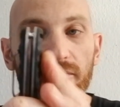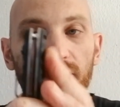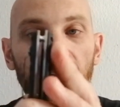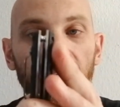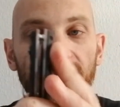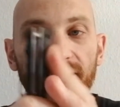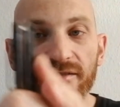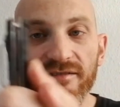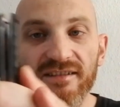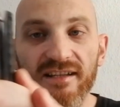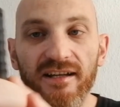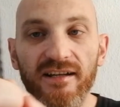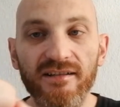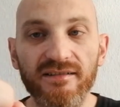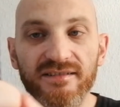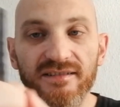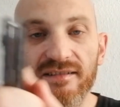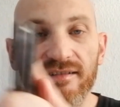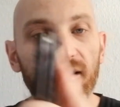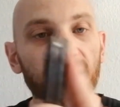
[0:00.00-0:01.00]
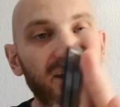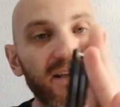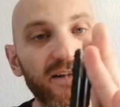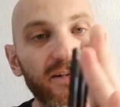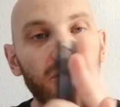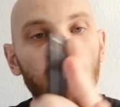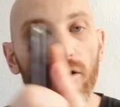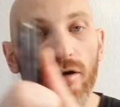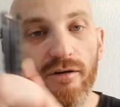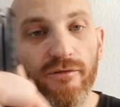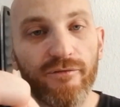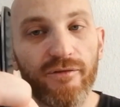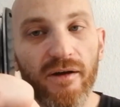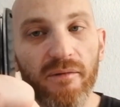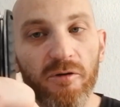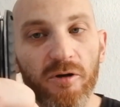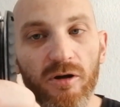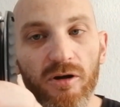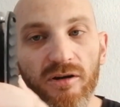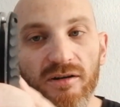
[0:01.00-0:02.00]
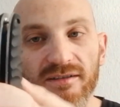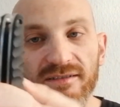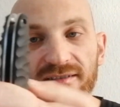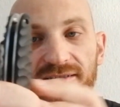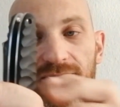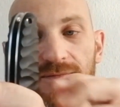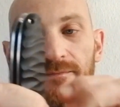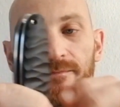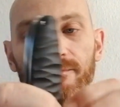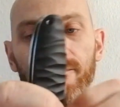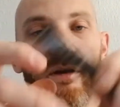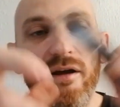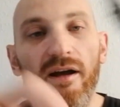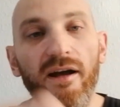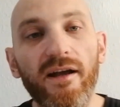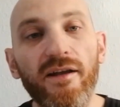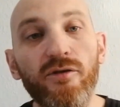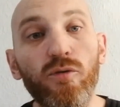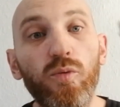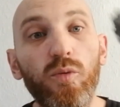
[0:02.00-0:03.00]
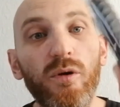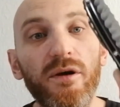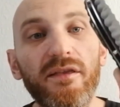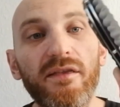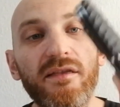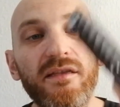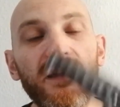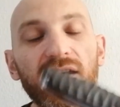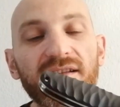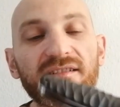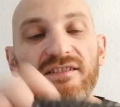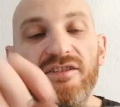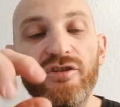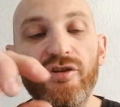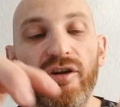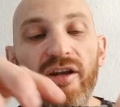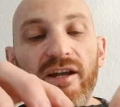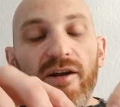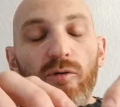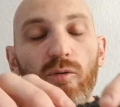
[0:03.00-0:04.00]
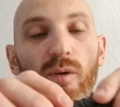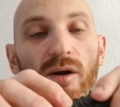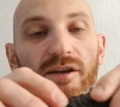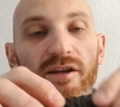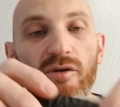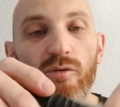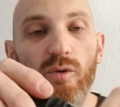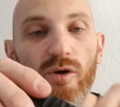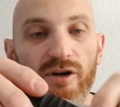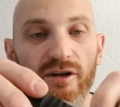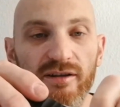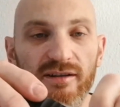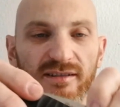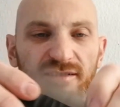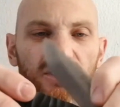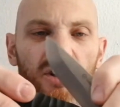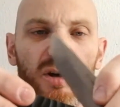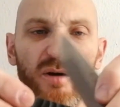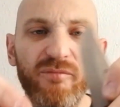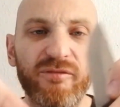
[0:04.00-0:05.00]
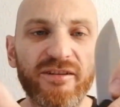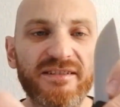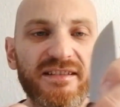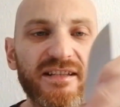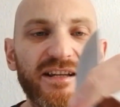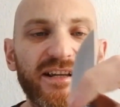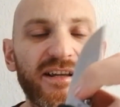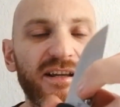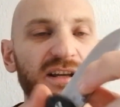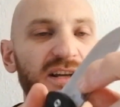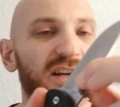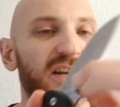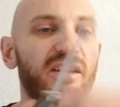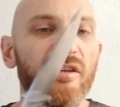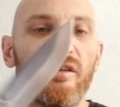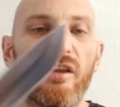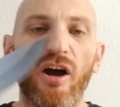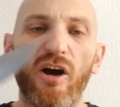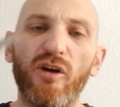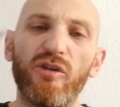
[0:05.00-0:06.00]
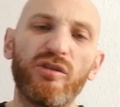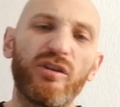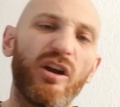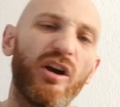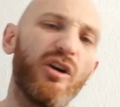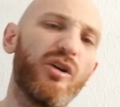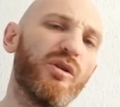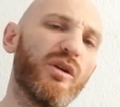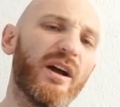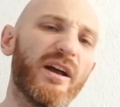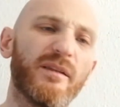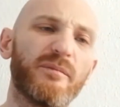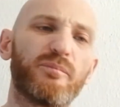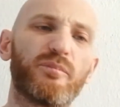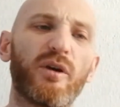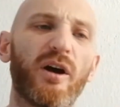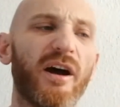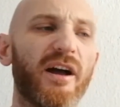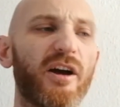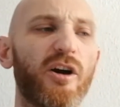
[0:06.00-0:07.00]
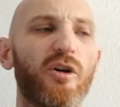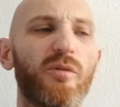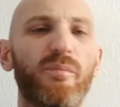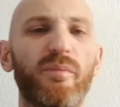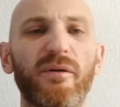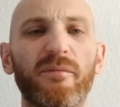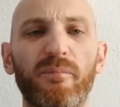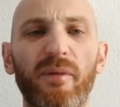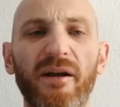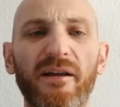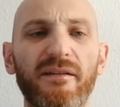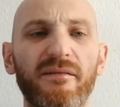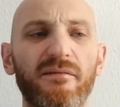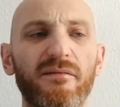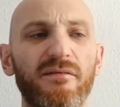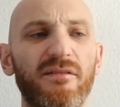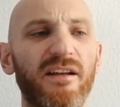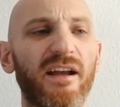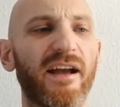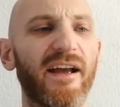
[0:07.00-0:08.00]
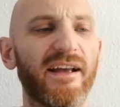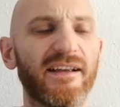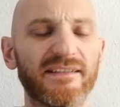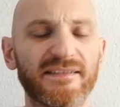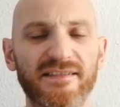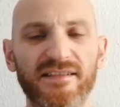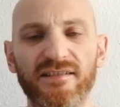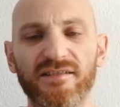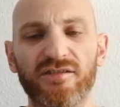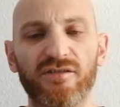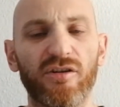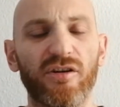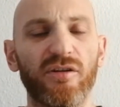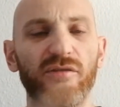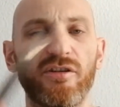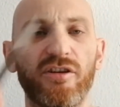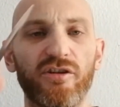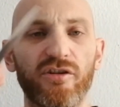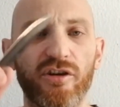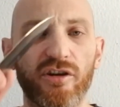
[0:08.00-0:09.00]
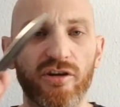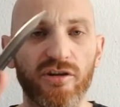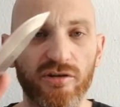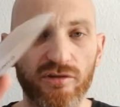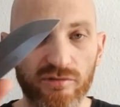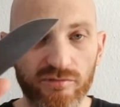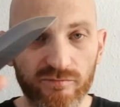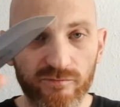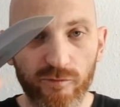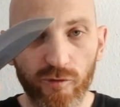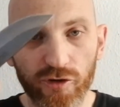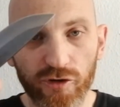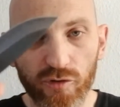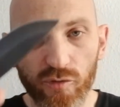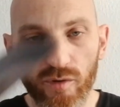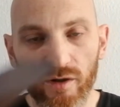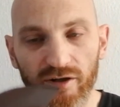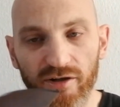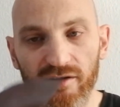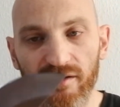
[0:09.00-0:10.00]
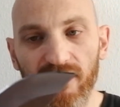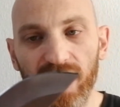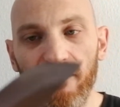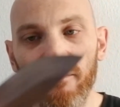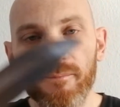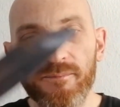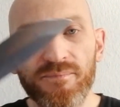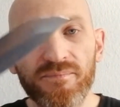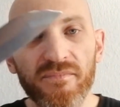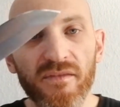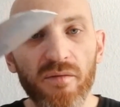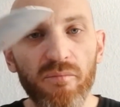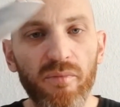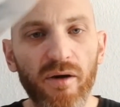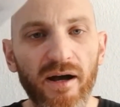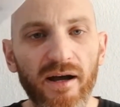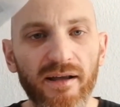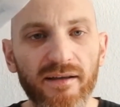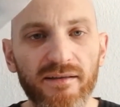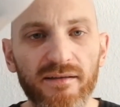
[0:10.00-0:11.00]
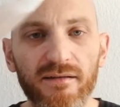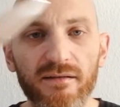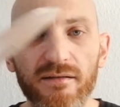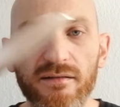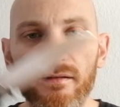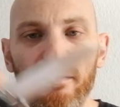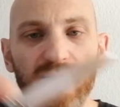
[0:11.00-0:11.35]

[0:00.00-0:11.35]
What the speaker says: handle scales that are fiberglass. And with this, you get a 1-year warranty. So obviously, don't go and pry open paint cans and so on. You're going to void your warranty. But